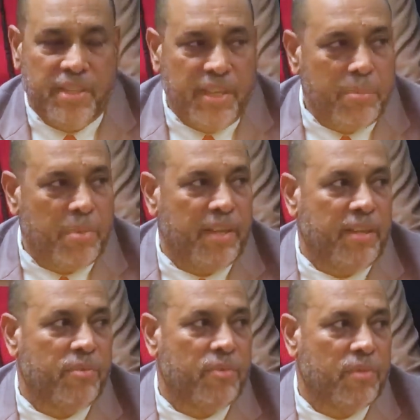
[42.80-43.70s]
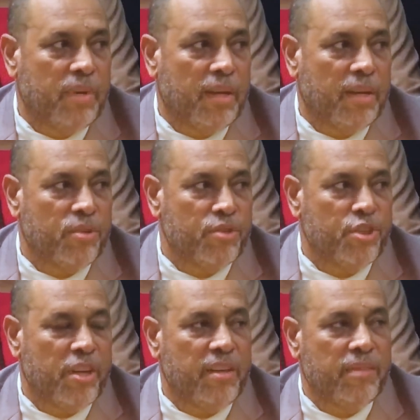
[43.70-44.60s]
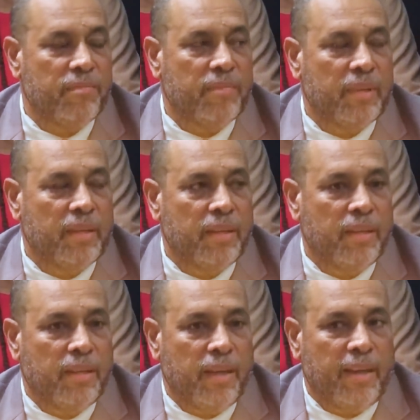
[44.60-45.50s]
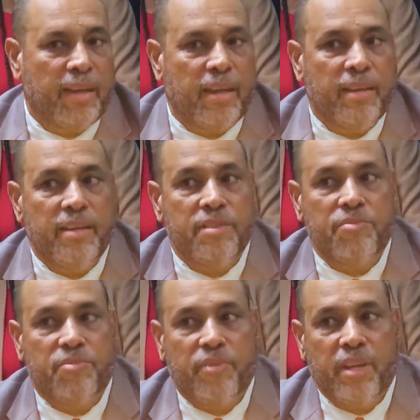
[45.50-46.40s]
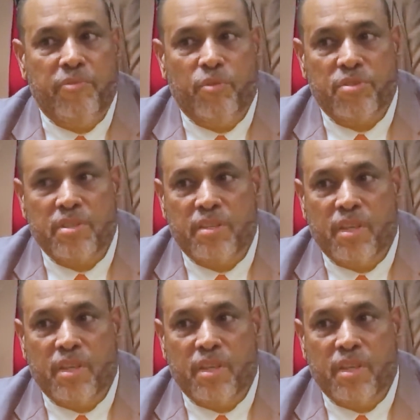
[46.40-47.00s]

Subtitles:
deeply concerning. And again, this reinforces